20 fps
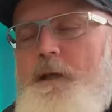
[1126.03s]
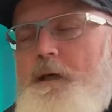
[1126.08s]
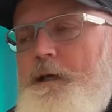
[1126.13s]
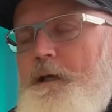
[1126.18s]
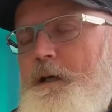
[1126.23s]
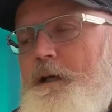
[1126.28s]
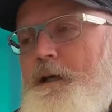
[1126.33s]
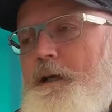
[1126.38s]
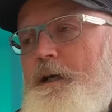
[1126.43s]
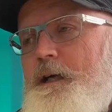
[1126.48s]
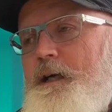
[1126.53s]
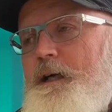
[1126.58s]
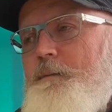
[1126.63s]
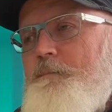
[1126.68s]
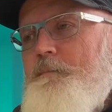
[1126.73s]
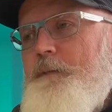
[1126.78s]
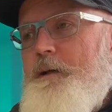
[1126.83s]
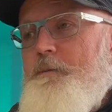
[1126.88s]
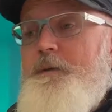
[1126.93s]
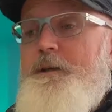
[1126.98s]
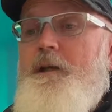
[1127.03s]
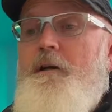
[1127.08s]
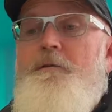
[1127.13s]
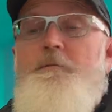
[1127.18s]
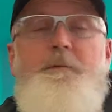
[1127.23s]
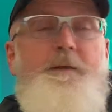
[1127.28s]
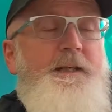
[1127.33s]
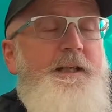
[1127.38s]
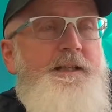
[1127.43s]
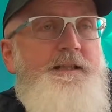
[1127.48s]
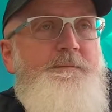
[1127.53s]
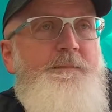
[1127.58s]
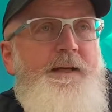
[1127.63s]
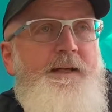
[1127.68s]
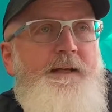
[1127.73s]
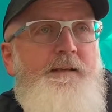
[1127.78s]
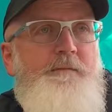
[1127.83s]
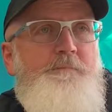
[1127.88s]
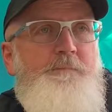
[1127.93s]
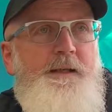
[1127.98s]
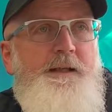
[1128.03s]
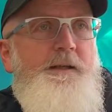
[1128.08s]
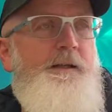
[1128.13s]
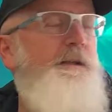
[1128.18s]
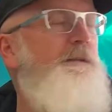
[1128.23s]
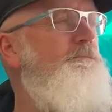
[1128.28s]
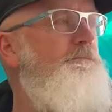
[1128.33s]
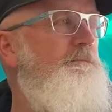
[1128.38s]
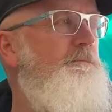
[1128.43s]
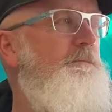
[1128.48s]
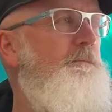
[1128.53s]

and we know we need to make it bigger.